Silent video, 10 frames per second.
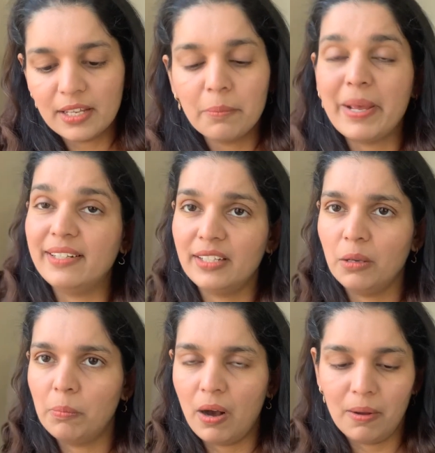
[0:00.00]

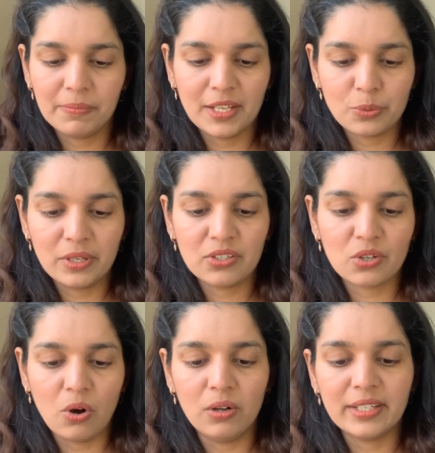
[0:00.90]
melting balm, that's what it's
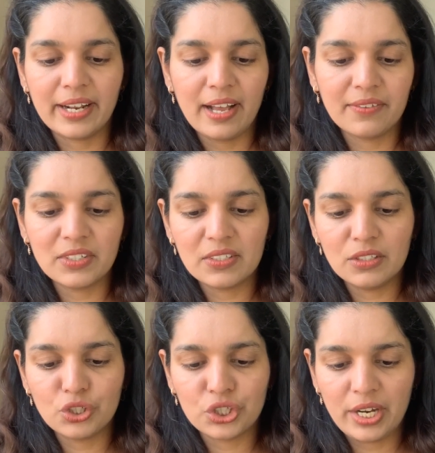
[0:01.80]
called, and I have this in
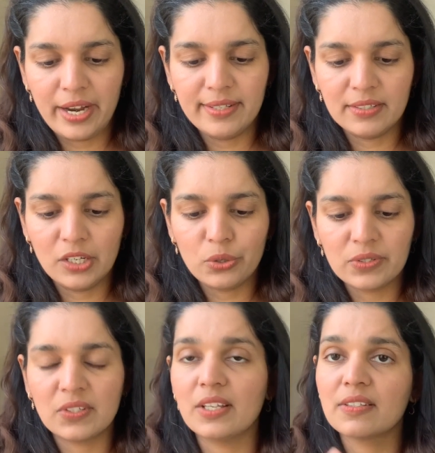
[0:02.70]
the shade
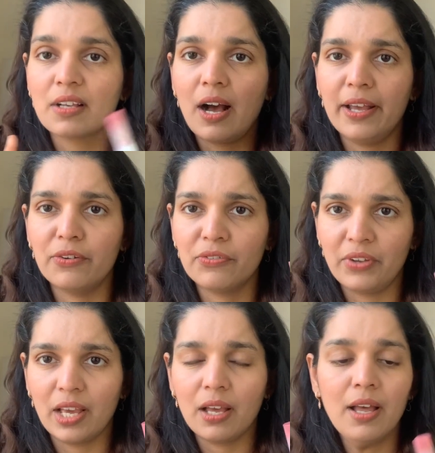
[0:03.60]
06 Kaya Fig.